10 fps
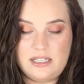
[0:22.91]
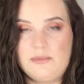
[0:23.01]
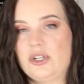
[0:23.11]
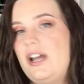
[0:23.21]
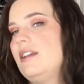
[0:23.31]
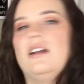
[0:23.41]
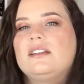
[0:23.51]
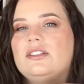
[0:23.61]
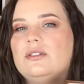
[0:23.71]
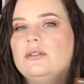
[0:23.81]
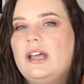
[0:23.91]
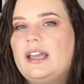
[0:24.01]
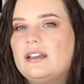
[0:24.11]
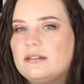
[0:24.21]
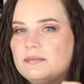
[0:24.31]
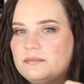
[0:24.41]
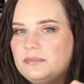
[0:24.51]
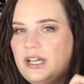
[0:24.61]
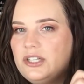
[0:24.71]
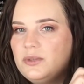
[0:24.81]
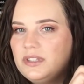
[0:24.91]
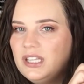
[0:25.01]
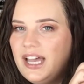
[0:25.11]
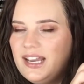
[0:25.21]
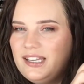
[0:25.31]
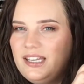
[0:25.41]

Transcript: I'm trying not to like blind you with the light.